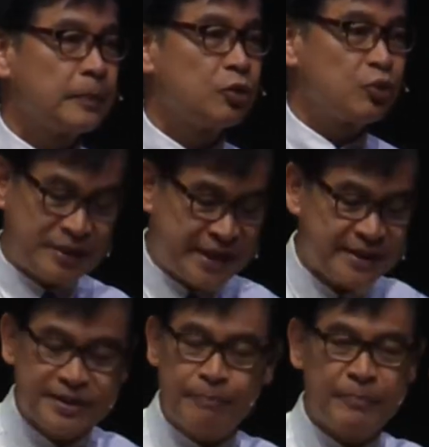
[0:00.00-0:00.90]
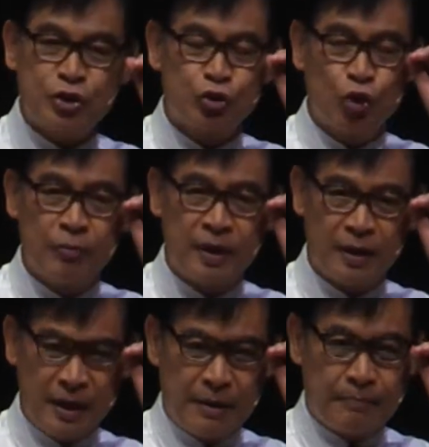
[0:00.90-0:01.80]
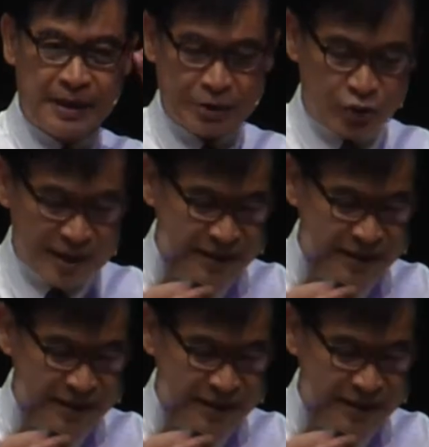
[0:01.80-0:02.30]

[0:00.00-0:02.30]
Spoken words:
So this is a misnomer, but I thought I